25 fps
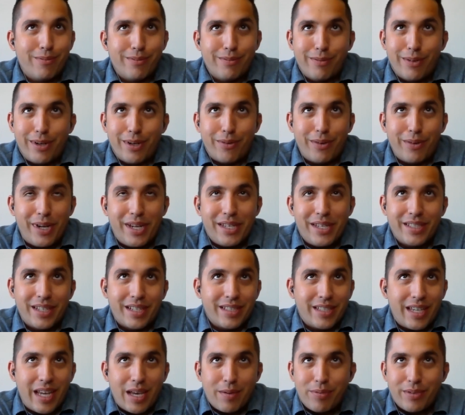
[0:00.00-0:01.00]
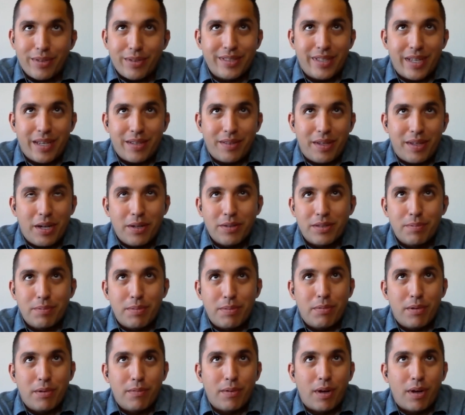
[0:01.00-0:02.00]
One recent example is that, you know, some
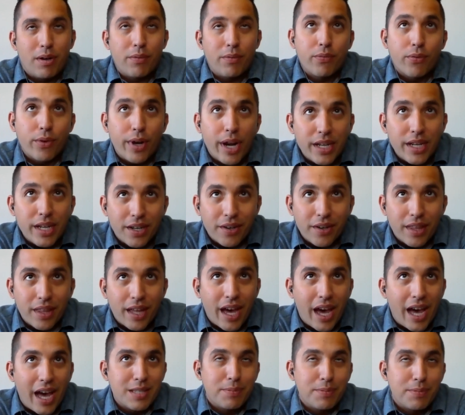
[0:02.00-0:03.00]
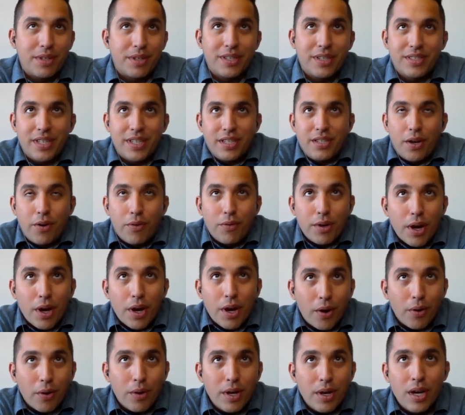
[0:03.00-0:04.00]
people are afraid to go to the hospital because they don't
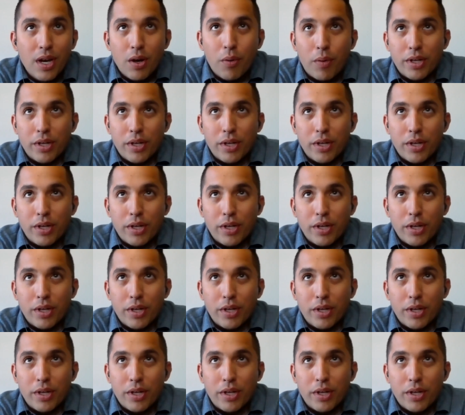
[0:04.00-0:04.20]
know